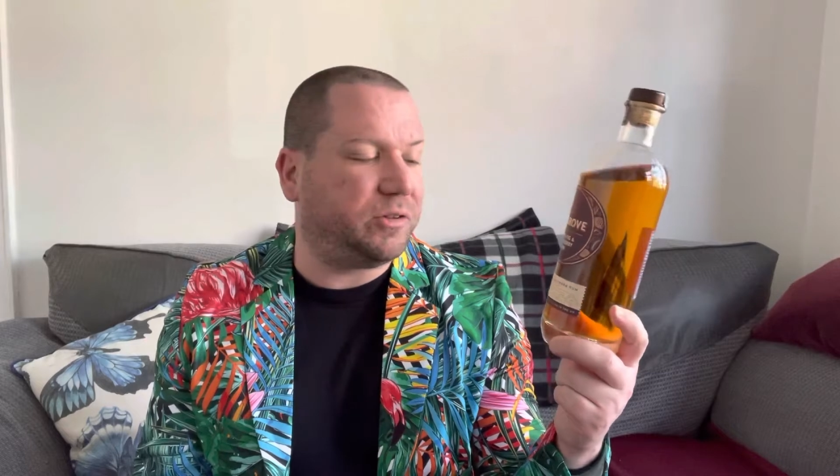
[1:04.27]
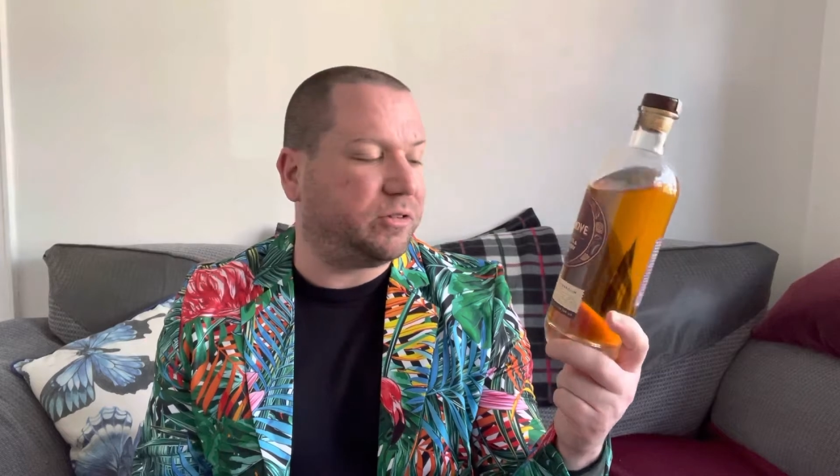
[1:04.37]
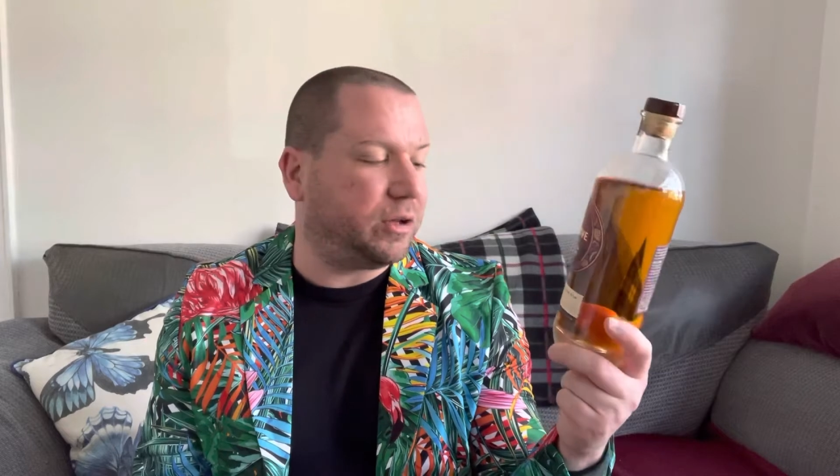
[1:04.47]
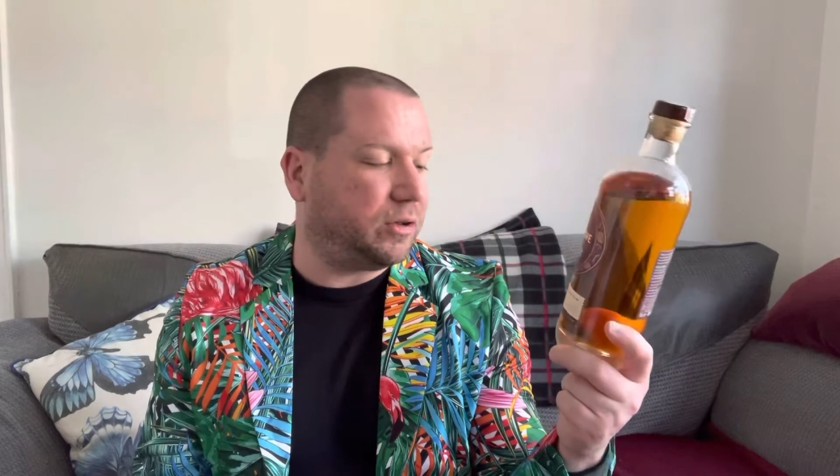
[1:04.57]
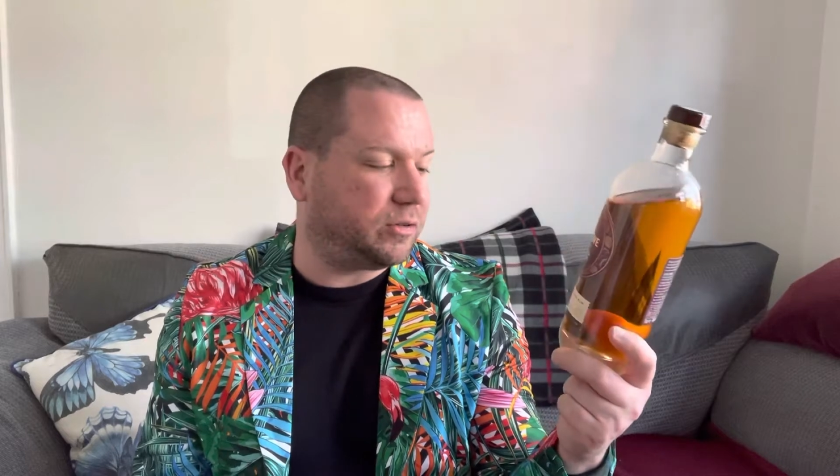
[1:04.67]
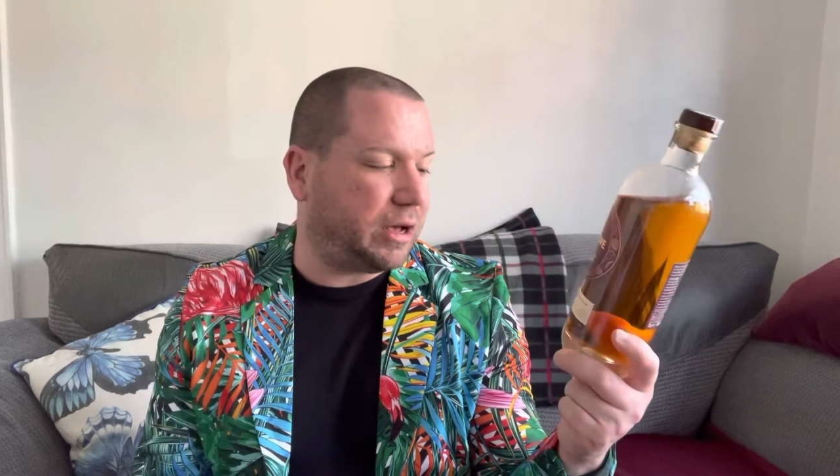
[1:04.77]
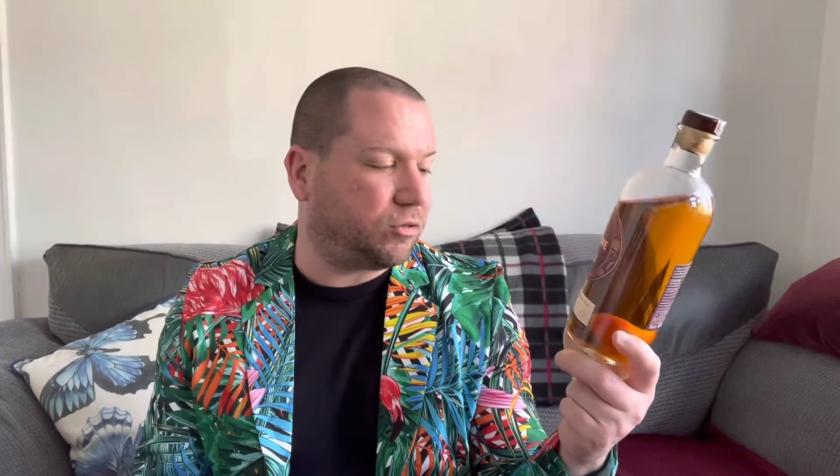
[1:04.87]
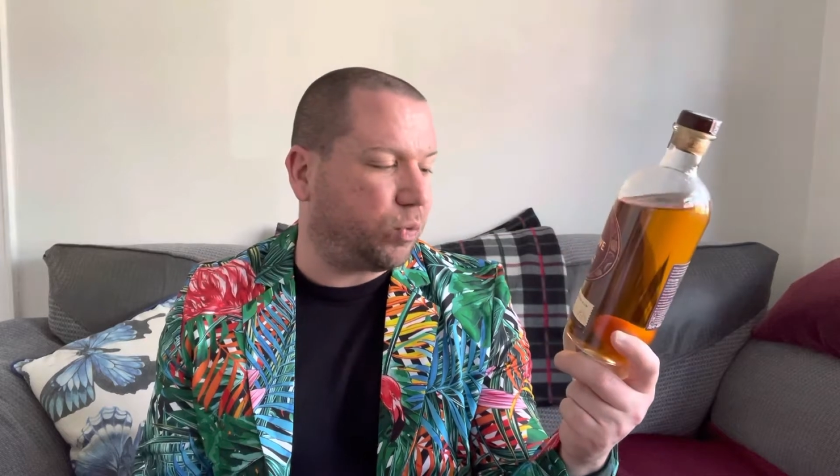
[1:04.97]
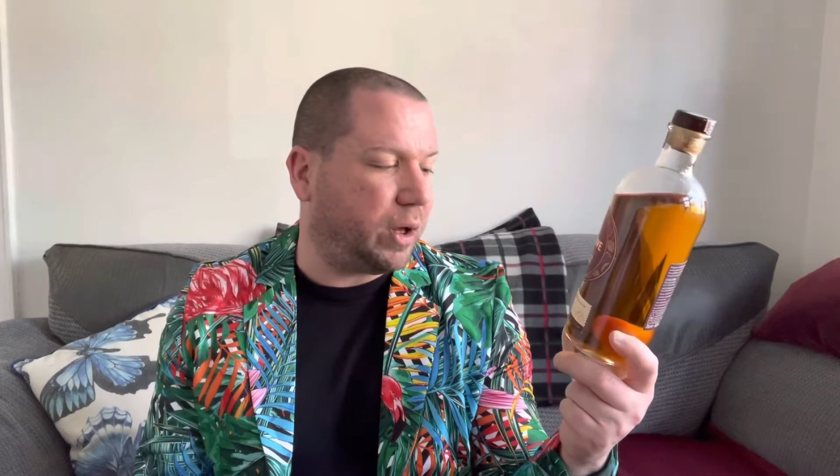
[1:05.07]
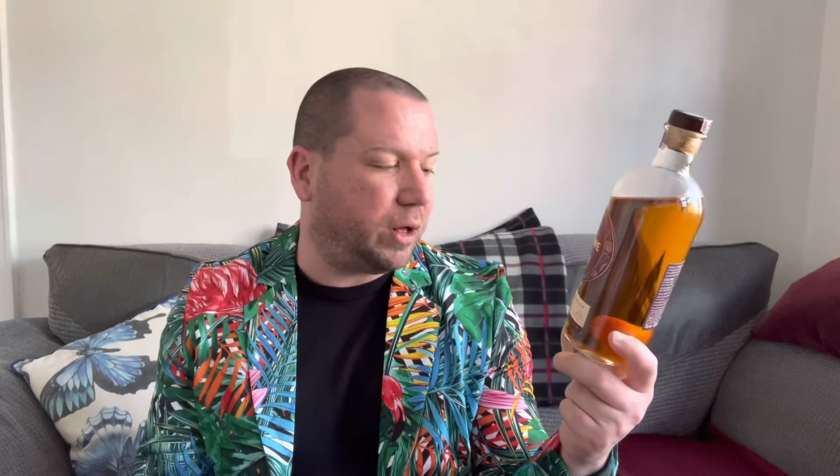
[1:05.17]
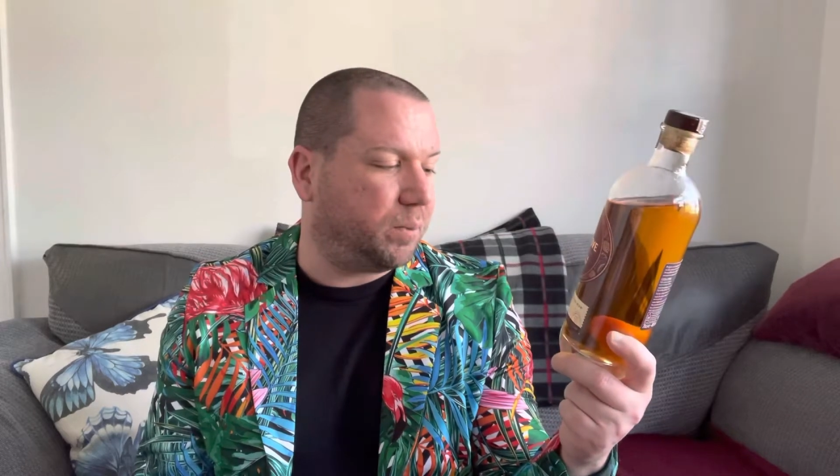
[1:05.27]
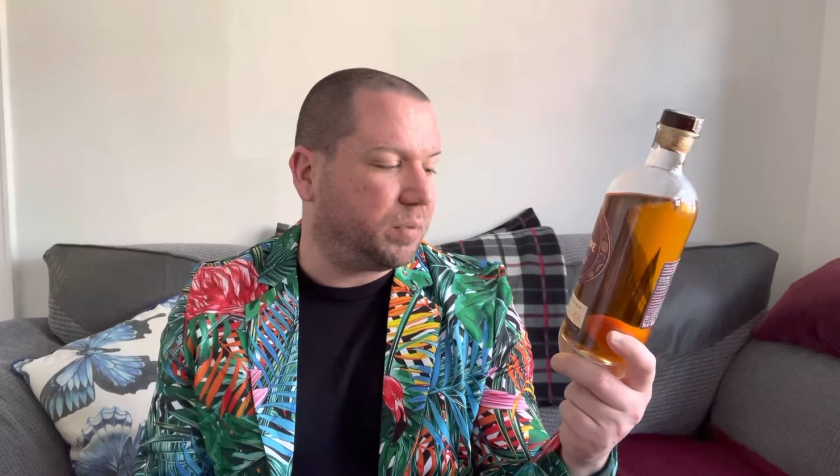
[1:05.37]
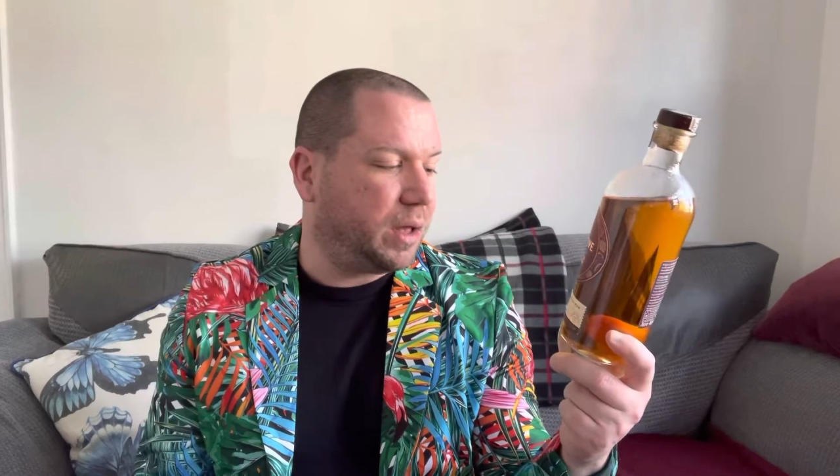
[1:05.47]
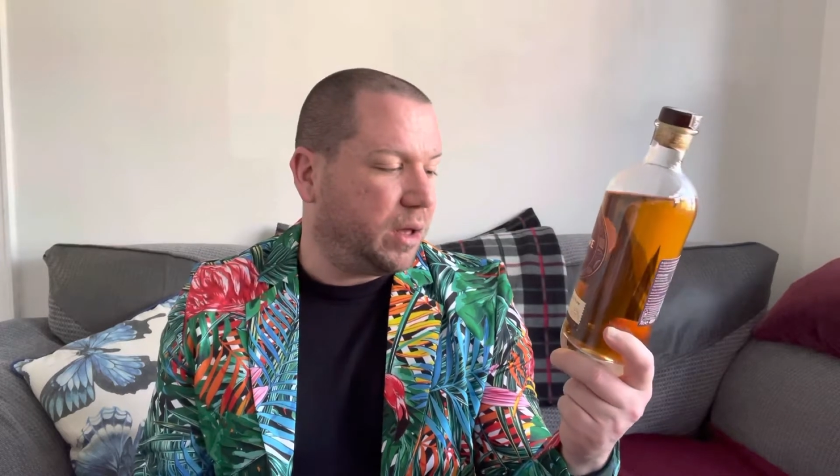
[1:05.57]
stills as well.